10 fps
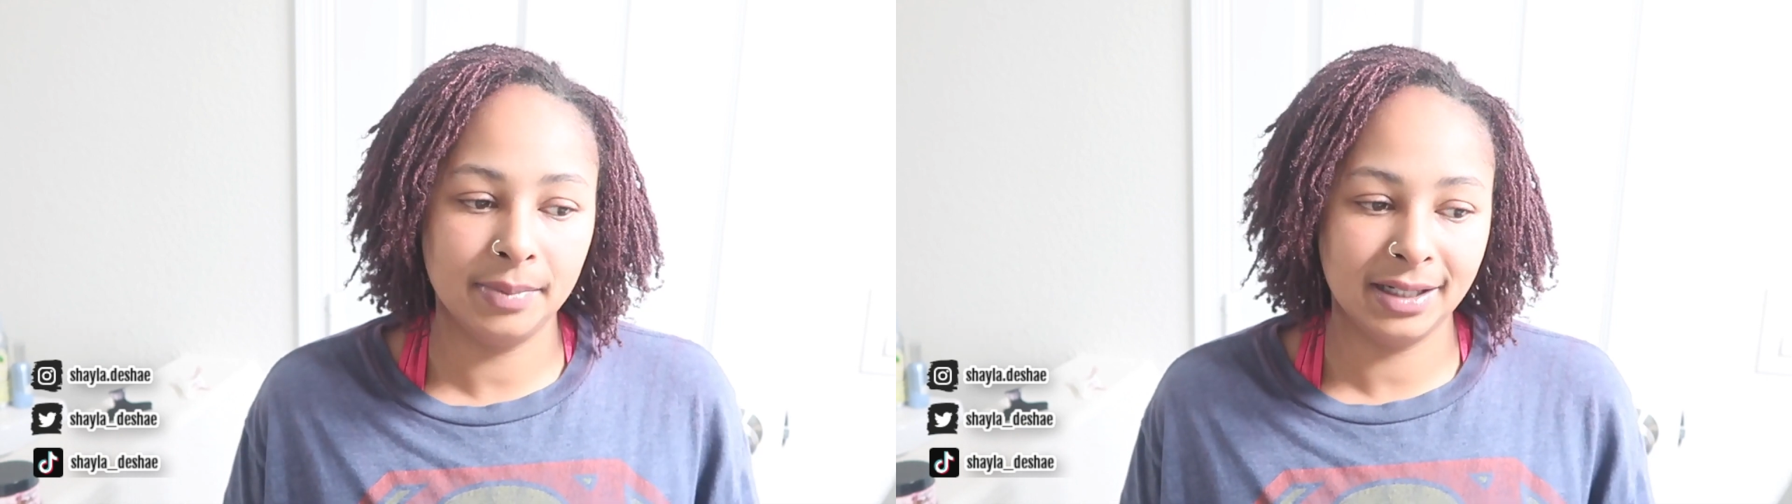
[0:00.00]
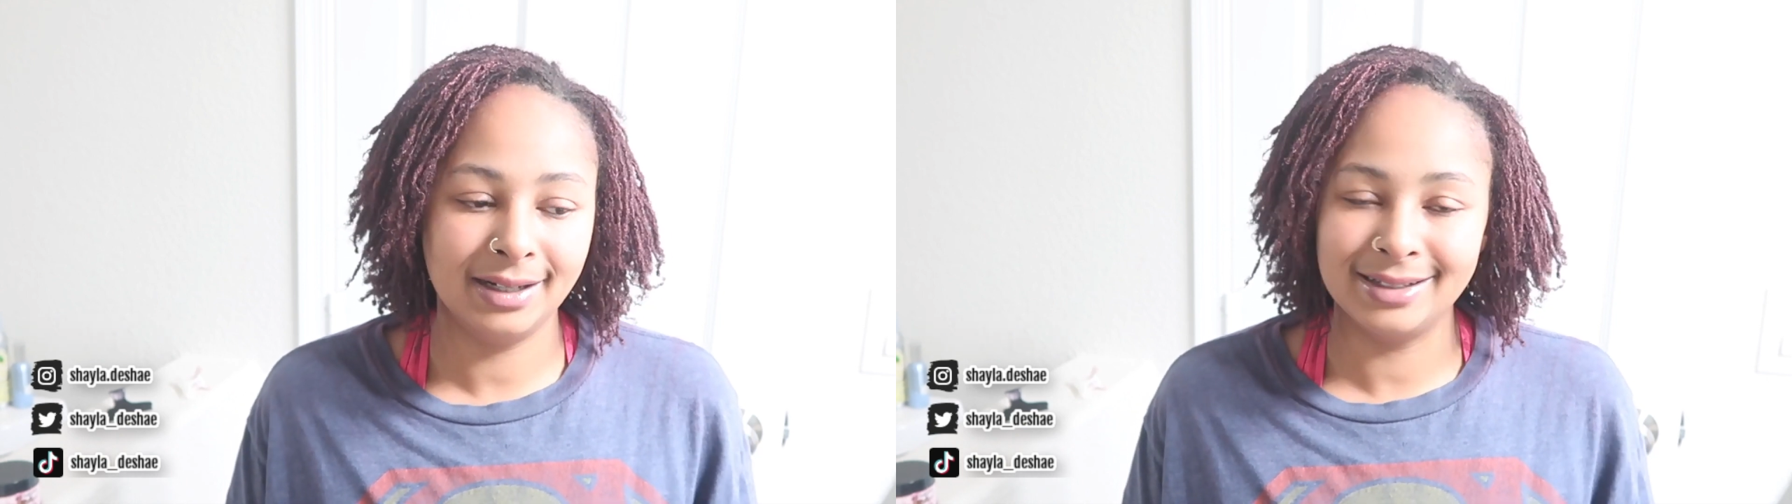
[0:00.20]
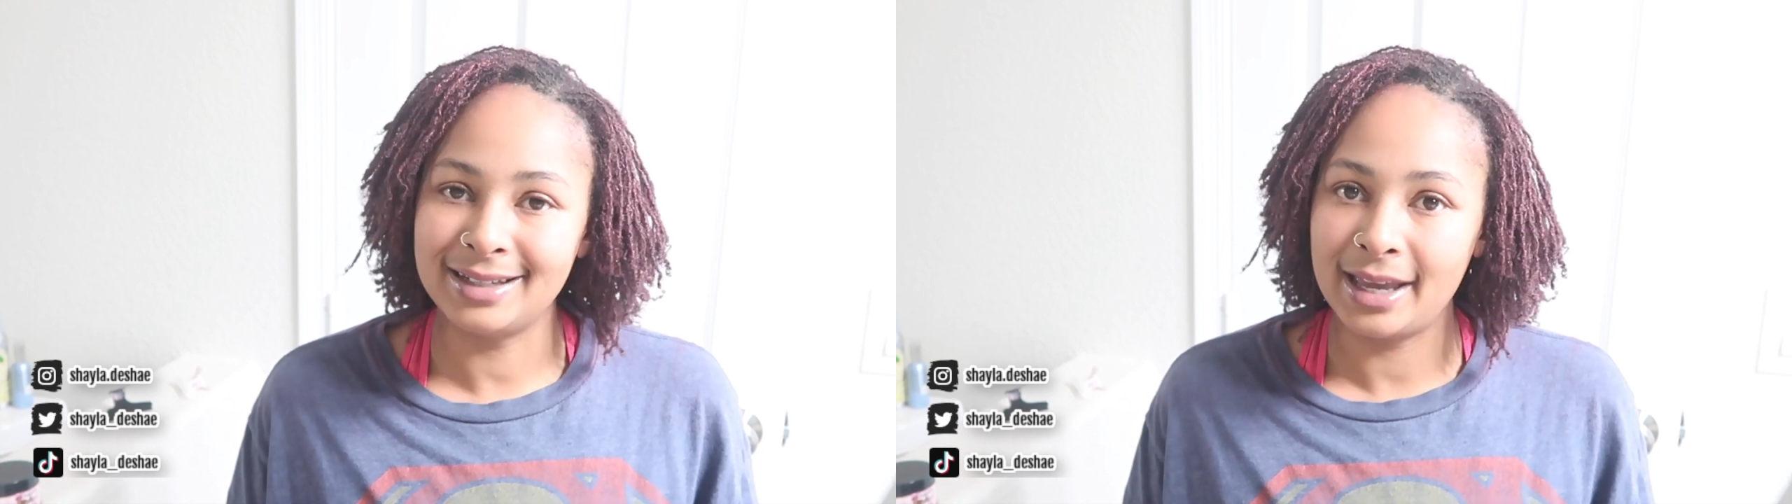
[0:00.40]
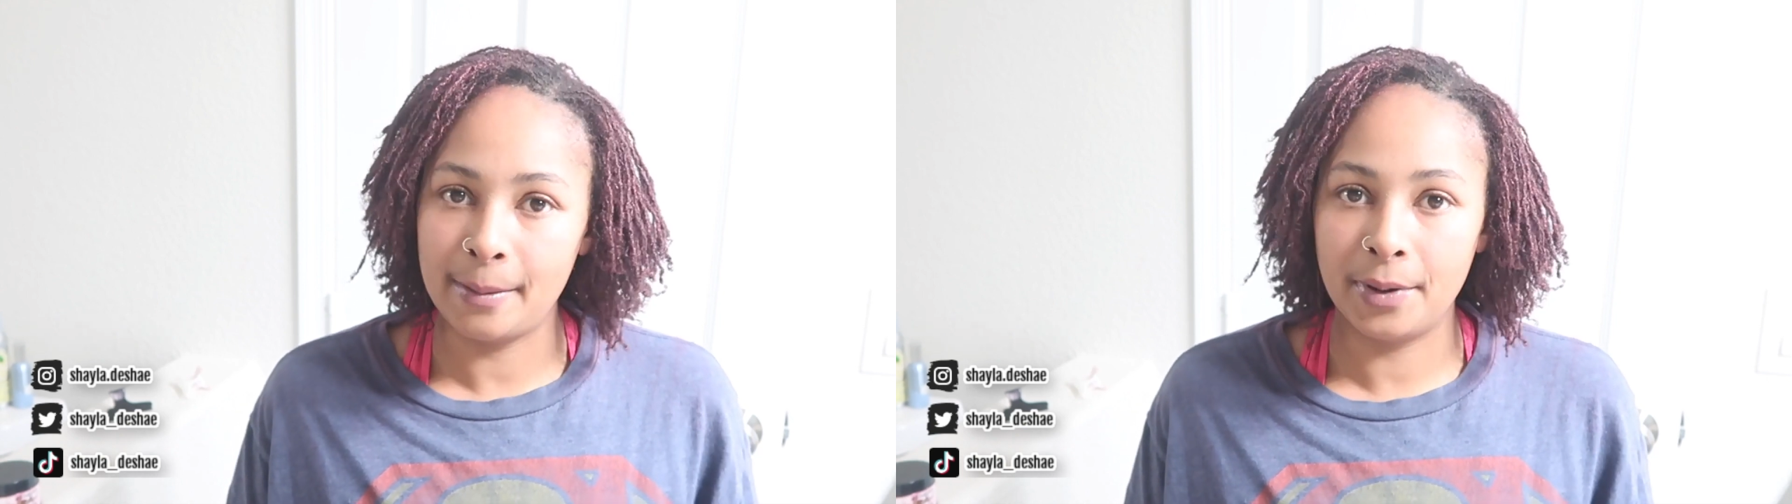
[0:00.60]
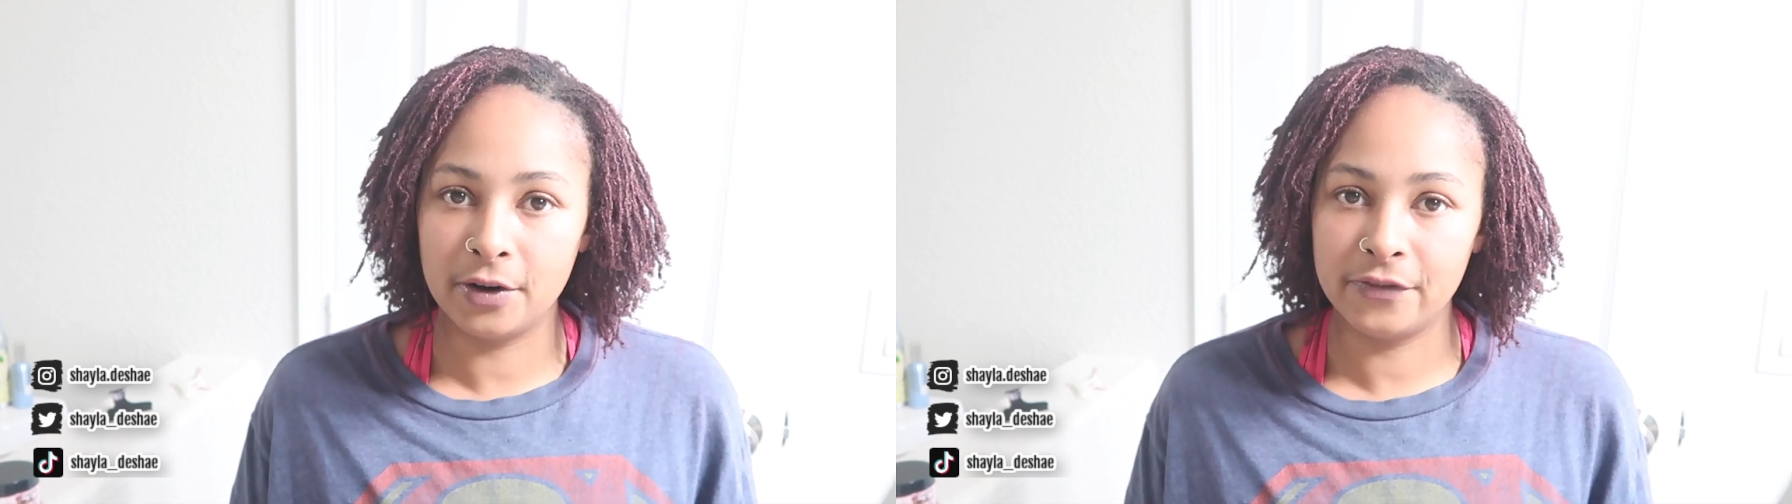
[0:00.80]
but it is like a
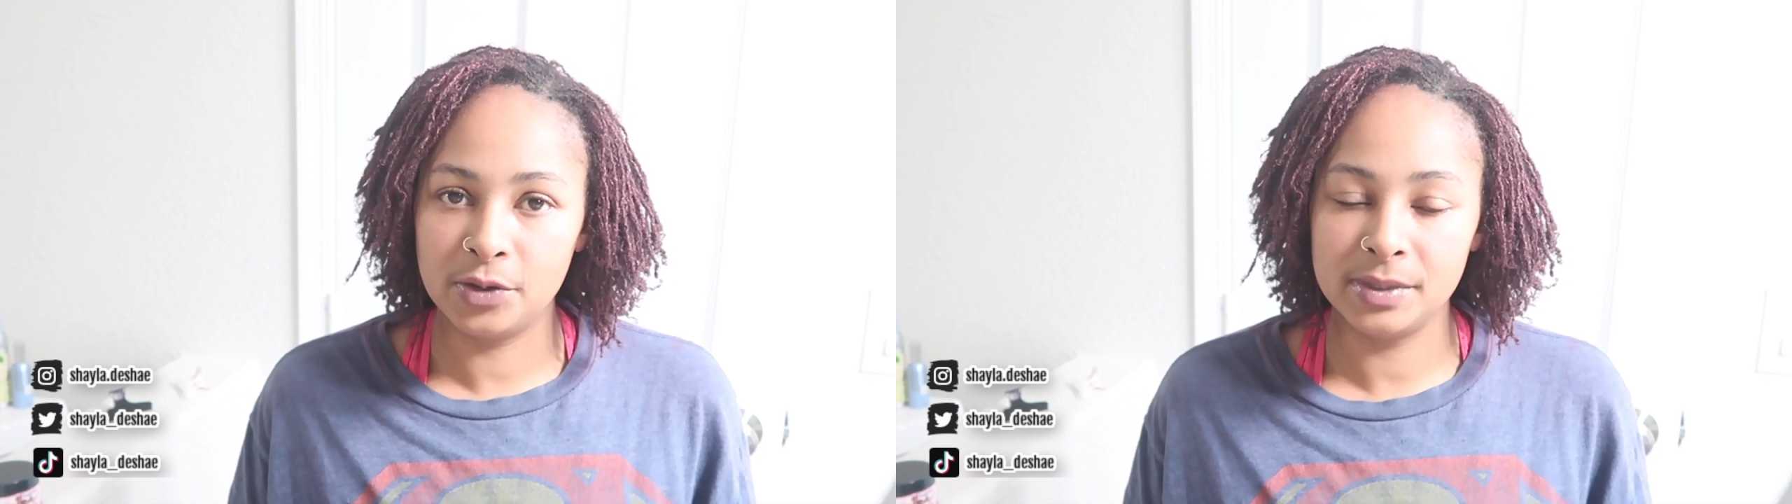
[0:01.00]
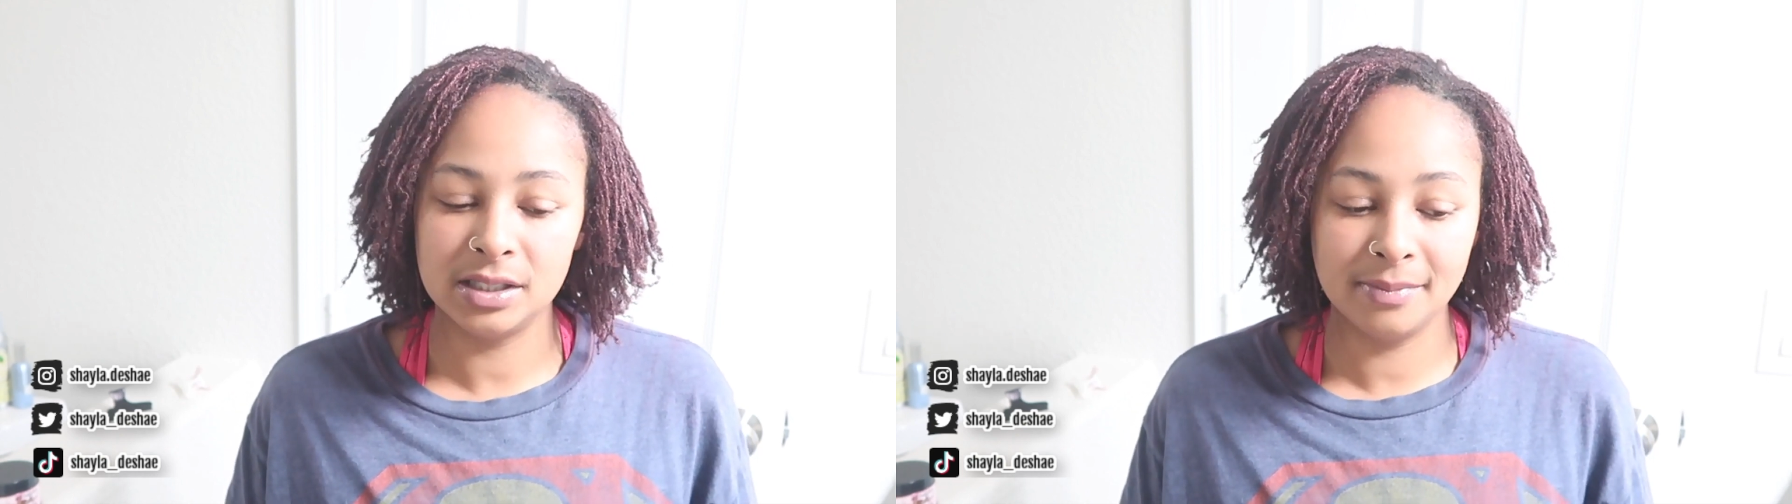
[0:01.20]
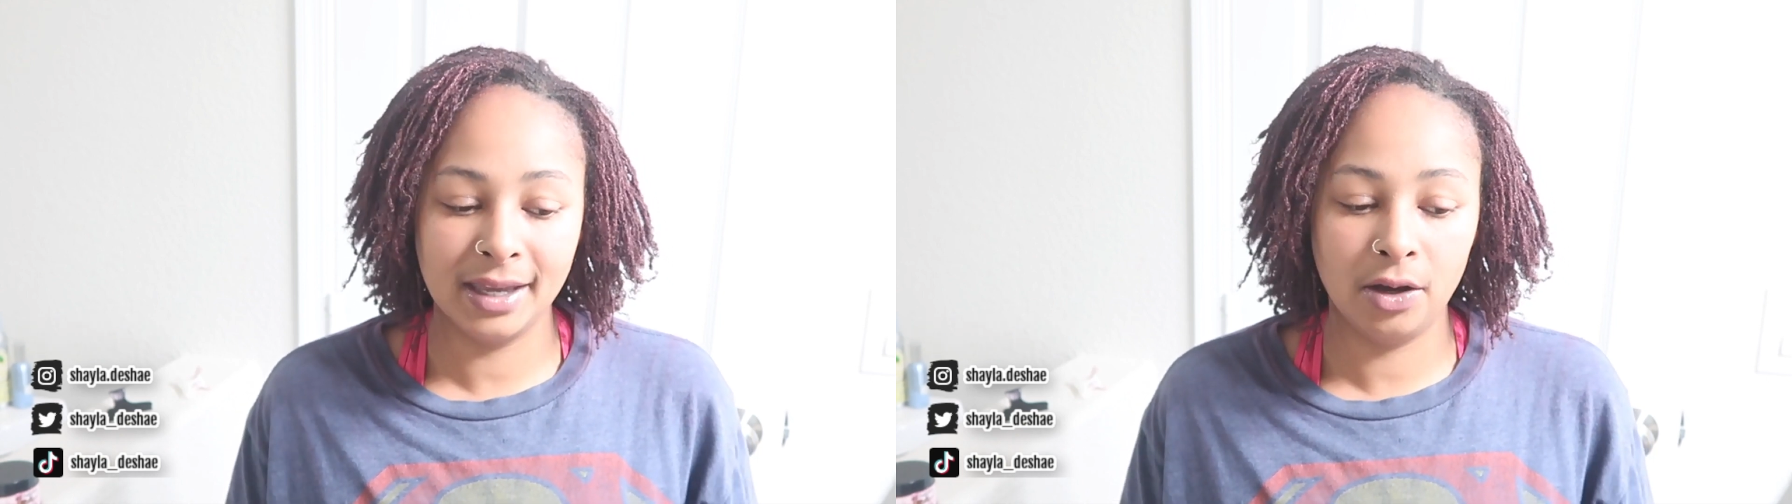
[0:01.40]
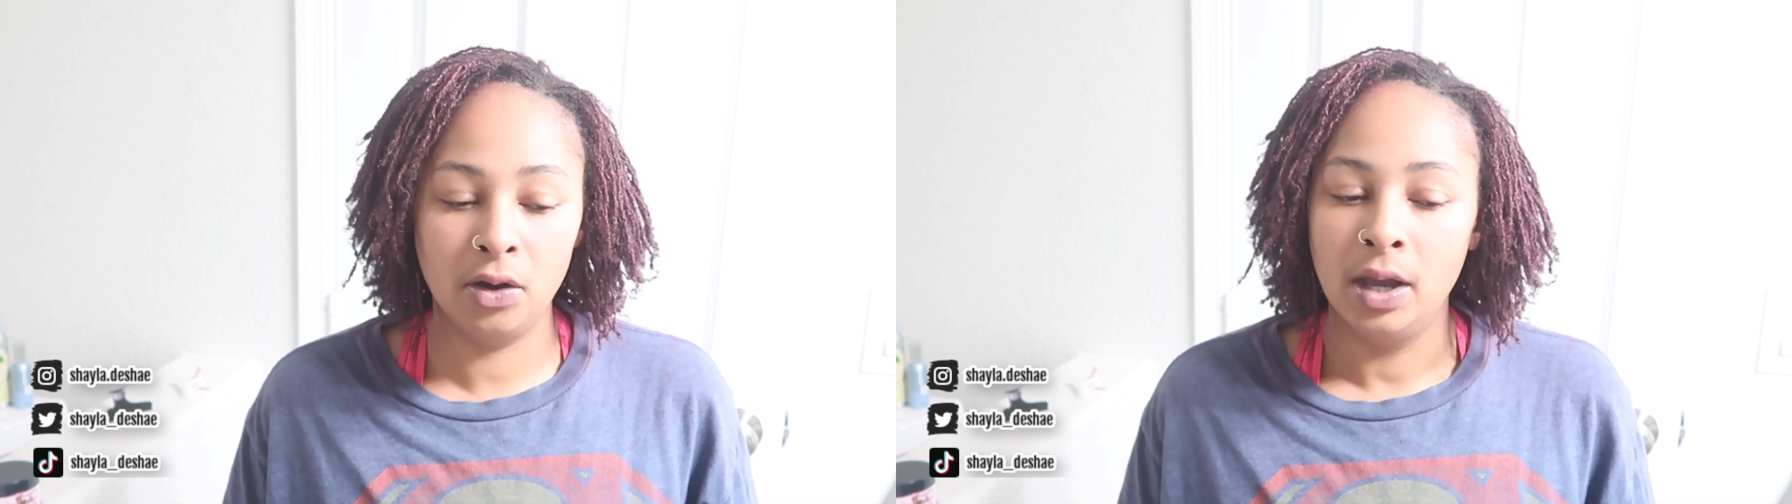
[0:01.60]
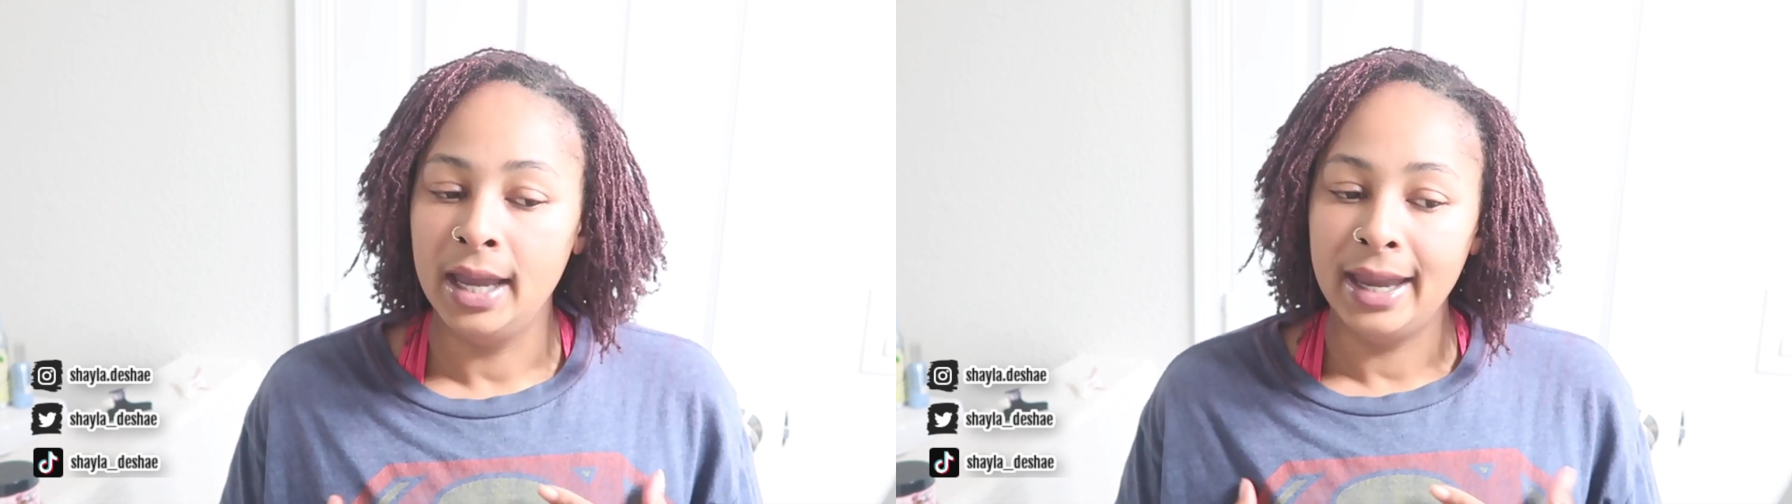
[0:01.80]
perfumey smell,